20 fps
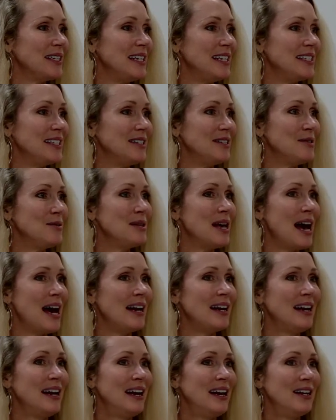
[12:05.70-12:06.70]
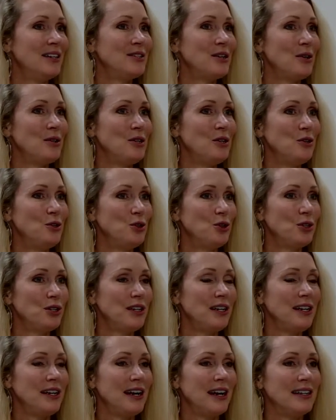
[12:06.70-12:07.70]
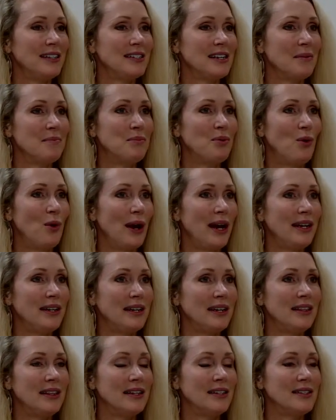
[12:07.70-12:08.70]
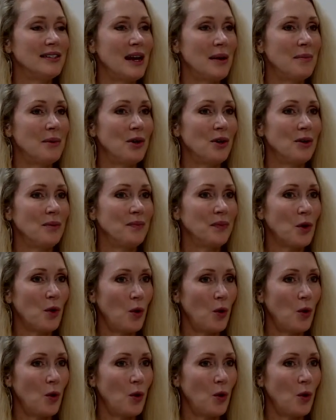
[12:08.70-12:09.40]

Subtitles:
need to do that. So usually at some point in the summer